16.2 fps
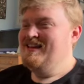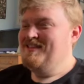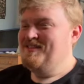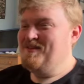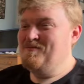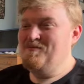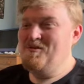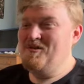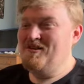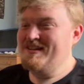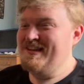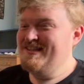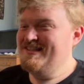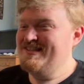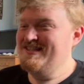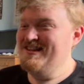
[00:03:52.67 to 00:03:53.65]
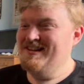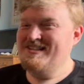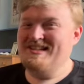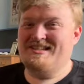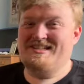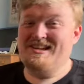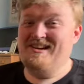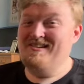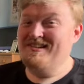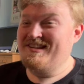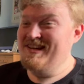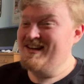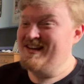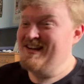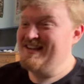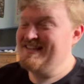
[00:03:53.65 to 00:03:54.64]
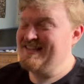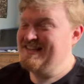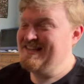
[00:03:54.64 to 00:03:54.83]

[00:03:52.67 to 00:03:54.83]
The walking shots are so good.